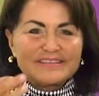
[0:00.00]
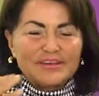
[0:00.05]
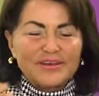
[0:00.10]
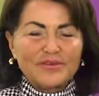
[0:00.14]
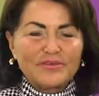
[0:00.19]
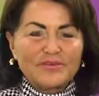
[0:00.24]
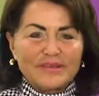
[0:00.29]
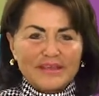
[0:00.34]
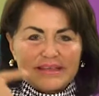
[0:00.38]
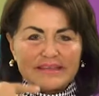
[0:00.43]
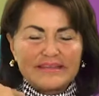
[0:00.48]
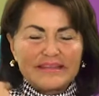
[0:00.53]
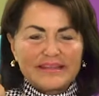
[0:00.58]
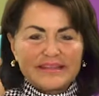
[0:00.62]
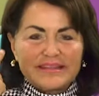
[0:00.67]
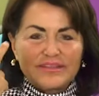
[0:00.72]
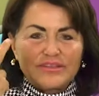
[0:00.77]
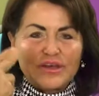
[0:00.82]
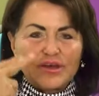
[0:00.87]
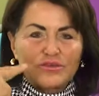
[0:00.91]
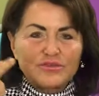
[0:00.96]
so
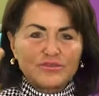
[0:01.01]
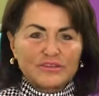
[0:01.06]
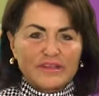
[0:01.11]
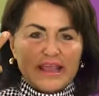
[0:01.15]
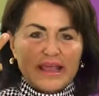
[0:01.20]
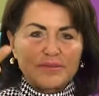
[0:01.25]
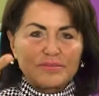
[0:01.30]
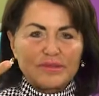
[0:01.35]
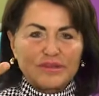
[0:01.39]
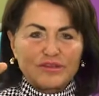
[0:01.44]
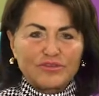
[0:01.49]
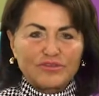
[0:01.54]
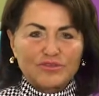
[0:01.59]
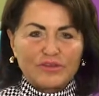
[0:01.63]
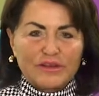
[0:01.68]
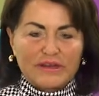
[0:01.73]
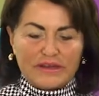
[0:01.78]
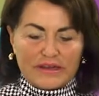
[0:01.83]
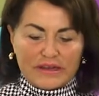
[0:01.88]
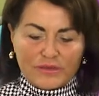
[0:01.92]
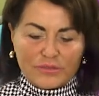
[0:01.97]
it, those can be
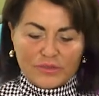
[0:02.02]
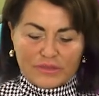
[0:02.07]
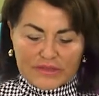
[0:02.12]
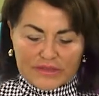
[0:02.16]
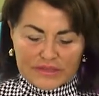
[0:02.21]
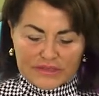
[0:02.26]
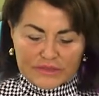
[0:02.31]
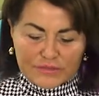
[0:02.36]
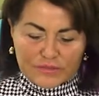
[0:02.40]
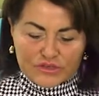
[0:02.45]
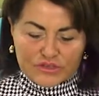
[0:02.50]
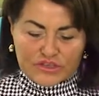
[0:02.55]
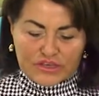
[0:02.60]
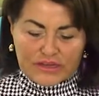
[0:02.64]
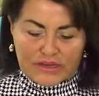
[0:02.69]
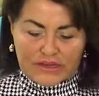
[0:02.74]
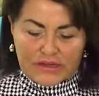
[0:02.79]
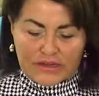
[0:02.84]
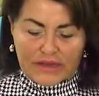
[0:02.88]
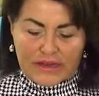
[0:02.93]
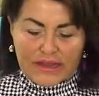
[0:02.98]
treated with this
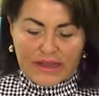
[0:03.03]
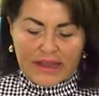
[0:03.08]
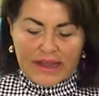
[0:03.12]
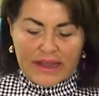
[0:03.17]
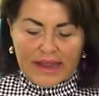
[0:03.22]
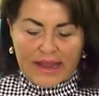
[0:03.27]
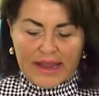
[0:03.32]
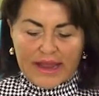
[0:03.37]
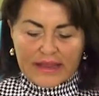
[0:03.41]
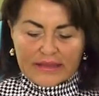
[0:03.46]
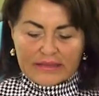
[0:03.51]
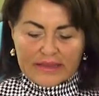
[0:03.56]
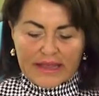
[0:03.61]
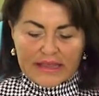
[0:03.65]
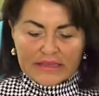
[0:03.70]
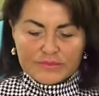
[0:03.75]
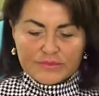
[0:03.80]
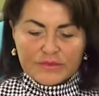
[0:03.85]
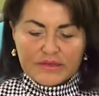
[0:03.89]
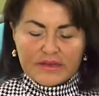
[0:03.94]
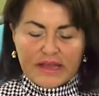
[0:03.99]
machine. And
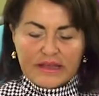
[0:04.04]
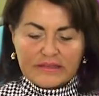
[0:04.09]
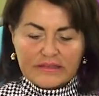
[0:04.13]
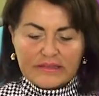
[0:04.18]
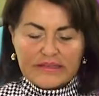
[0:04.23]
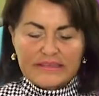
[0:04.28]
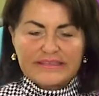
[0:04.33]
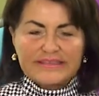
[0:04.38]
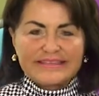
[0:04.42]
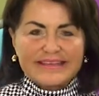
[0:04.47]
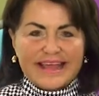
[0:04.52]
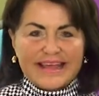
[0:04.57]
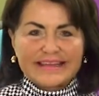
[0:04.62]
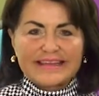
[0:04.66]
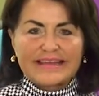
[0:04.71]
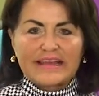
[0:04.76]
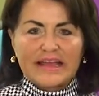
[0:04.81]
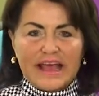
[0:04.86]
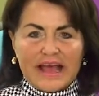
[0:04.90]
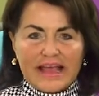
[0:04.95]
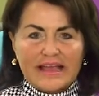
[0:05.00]
last but not least,
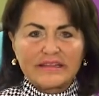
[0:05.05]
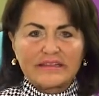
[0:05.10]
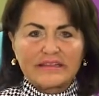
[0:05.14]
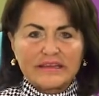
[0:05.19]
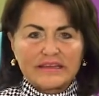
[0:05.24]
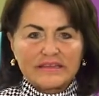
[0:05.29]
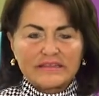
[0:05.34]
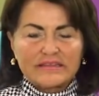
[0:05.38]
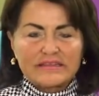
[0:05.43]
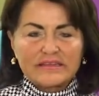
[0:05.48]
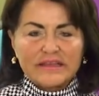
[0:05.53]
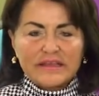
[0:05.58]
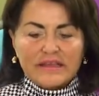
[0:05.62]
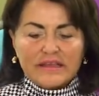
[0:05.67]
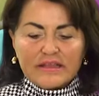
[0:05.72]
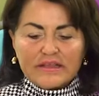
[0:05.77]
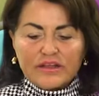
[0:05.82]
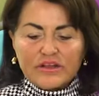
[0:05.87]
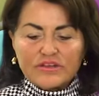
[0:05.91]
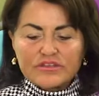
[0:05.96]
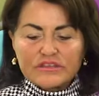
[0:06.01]
sagging eyelids.
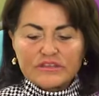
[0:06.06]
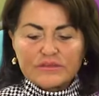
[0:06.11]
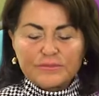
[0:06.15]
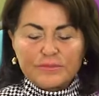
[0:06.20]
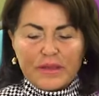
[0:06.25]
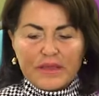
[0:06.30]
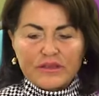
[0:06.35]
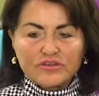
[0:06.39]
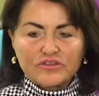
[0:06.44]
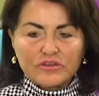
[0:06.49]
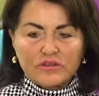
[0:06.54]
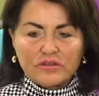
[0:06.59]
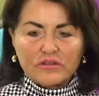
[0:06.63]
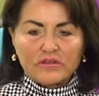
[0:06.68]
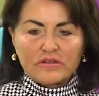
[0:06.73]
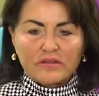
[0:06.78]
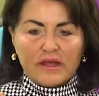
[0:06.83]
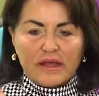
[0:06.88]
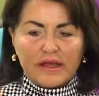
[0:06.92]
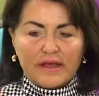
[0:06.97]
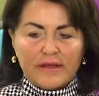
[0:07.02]
There's a
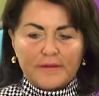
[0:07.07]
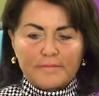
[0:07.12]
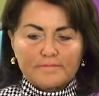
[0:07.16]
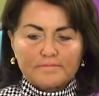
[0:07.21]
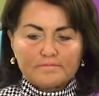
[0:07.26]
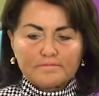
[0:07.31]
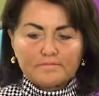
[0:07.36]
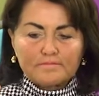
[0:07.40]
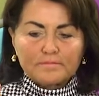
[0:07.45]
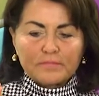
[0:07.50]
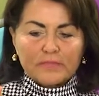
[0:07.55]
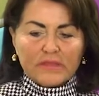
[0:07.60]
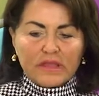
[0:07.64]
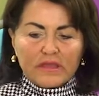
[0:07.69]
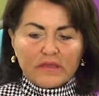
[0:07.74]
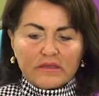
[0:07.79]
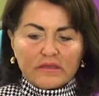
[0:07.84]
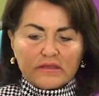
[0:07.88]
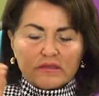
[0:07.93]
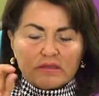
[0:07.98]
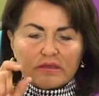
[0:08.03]
special, um,
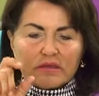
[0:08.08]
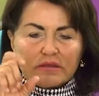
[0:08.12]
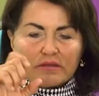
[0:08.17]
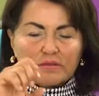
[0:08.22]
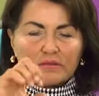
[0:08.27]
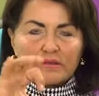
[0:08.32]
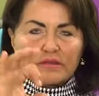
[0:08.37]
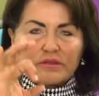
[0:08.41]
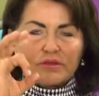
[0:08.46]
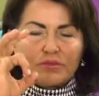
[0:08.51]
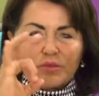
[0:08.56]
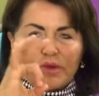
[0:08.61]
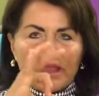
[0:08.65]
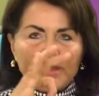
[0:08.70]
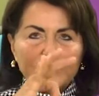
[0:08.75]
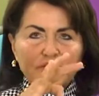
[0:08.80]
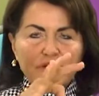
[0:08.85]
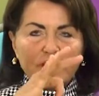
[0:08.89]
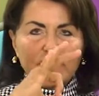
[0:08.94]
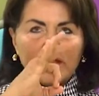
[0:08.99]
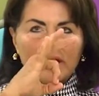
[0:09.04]
we
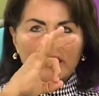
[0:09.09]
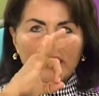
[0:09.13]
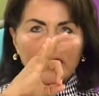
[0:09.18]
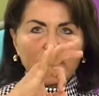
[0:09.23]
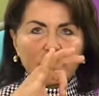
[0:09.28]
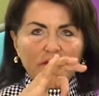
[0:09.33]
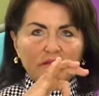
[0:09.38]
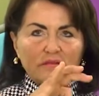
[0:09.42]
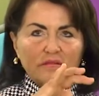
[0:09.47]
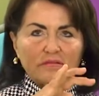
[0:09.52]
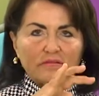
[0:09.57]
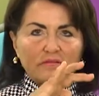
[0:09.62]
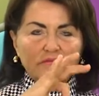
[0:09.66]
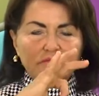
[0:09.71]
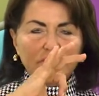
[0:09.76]
have a, a